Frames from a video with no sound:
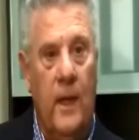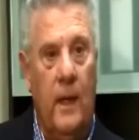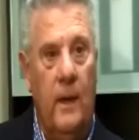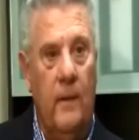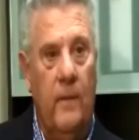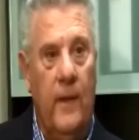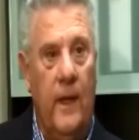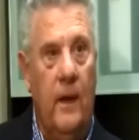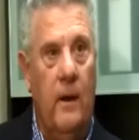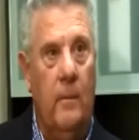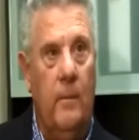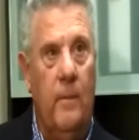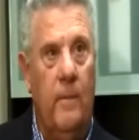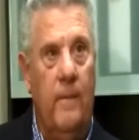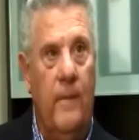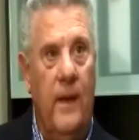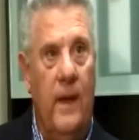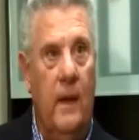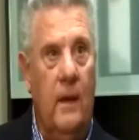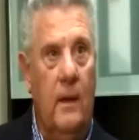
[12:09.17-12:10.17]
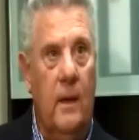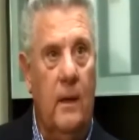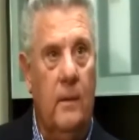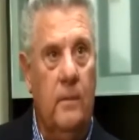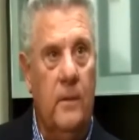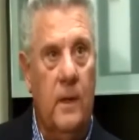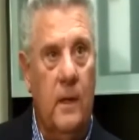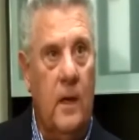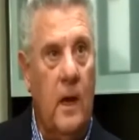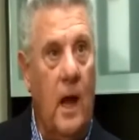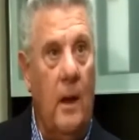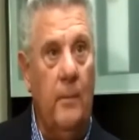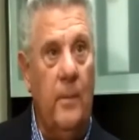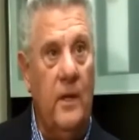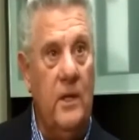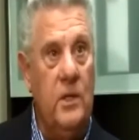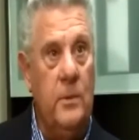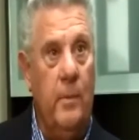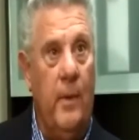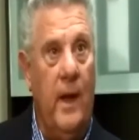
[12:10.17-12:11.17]
that, that are being
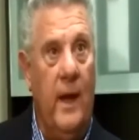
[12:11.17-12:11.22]
accomplished